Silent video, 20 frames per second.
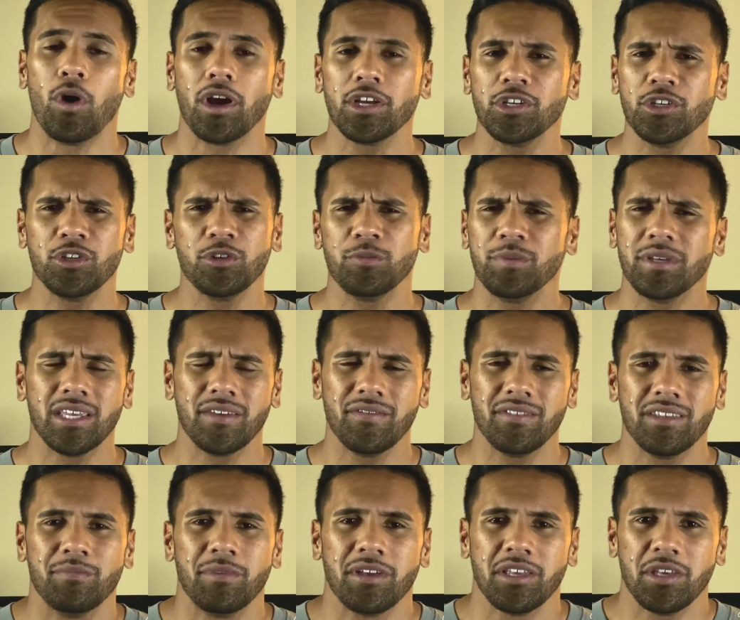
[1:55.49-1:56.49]
should you be giving
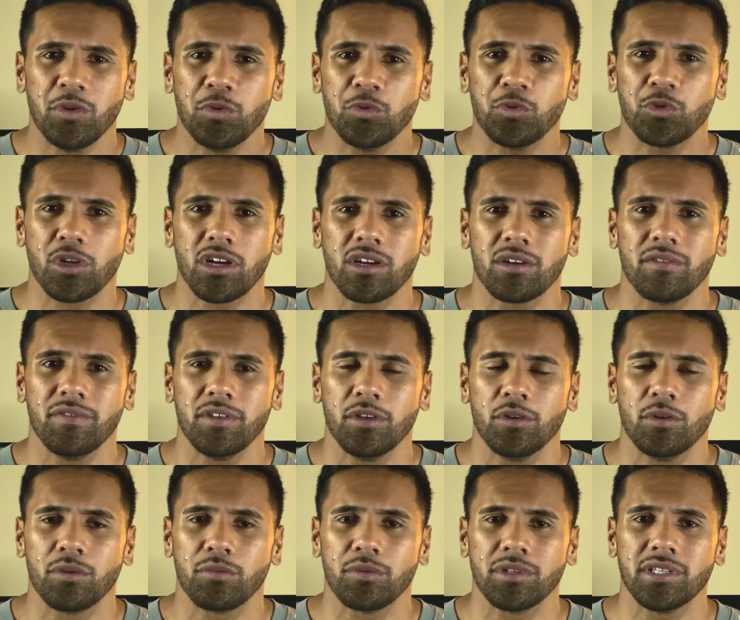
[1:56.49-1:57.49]
them a huge chunk of
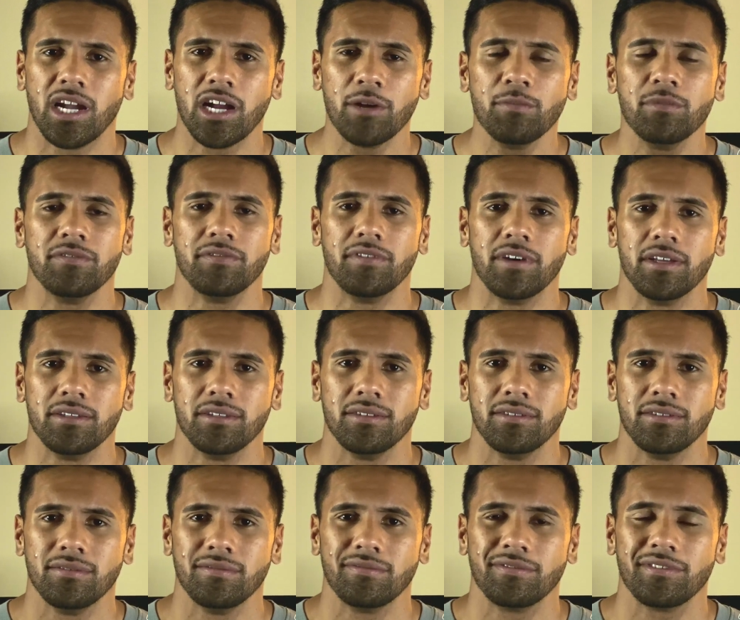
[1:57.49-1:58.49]
your retirement fund?
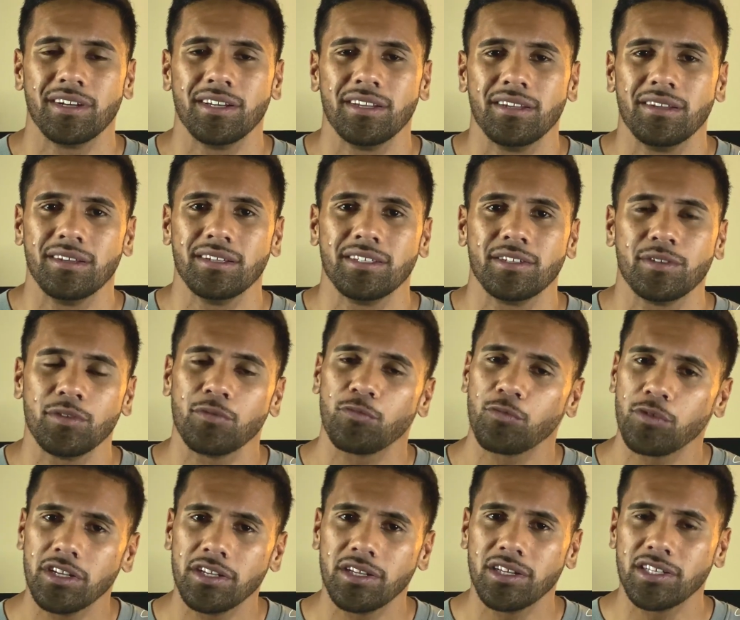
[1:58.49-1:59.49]
Right? So it
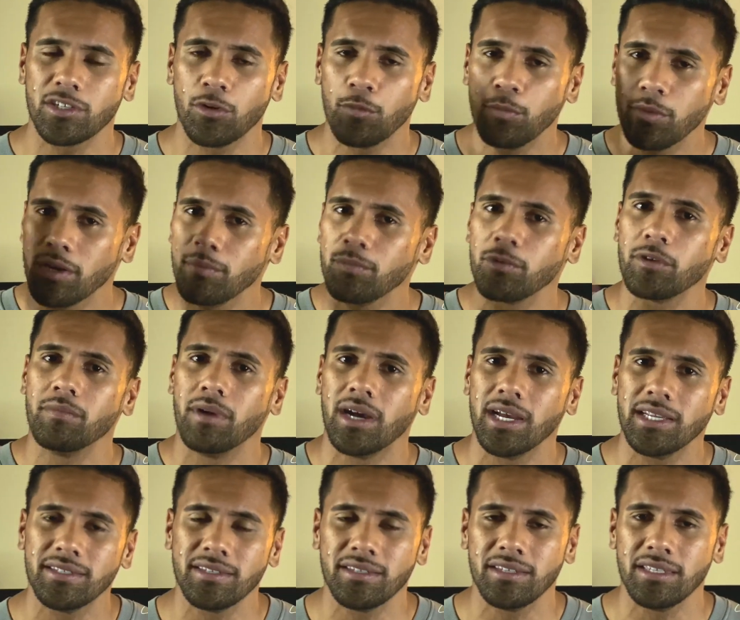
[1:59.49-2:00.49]
really does open up your
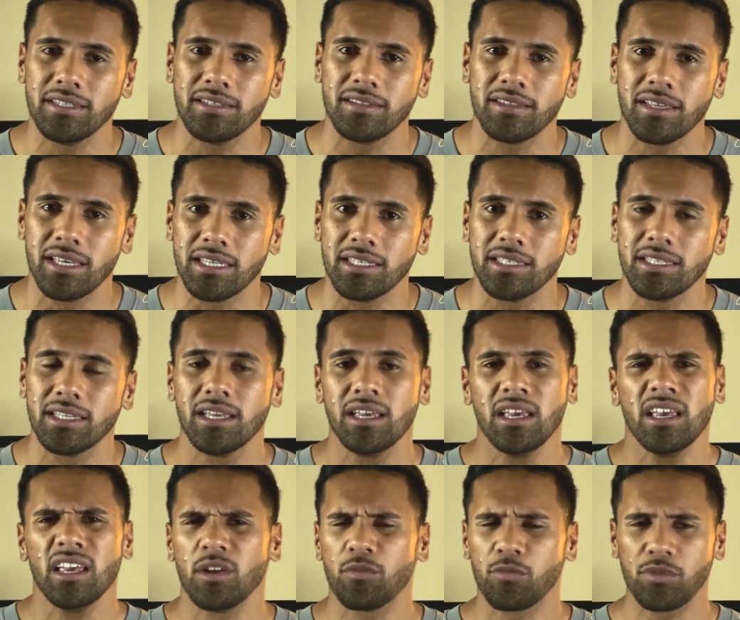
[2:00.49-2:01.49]
mind to these things.
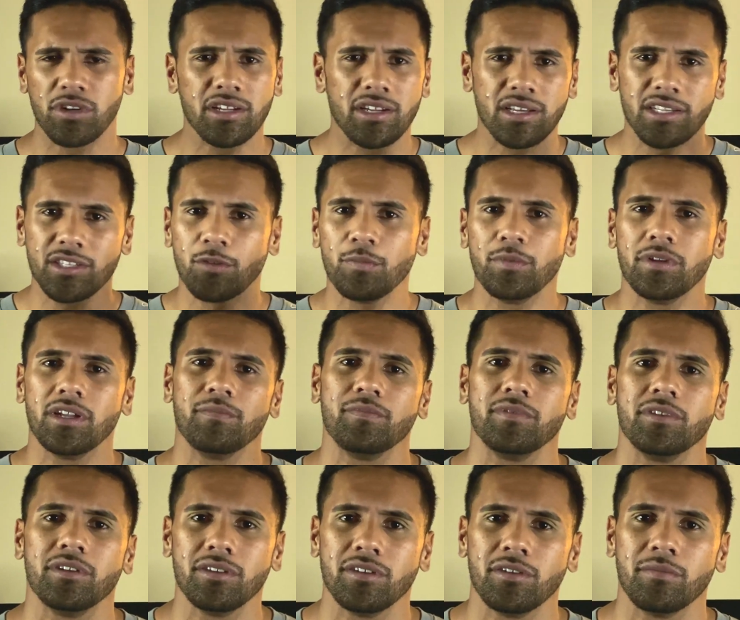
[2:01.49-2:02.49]
It really does open up
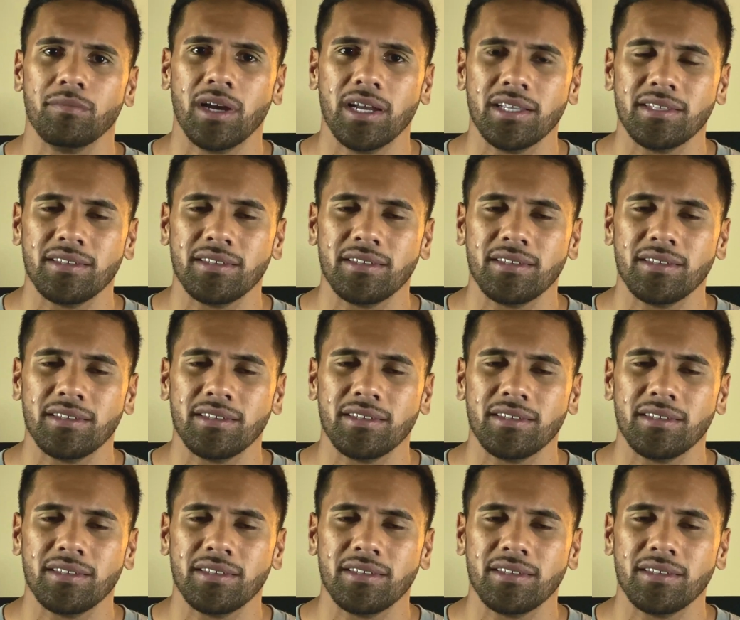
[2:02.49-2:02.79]
your mind to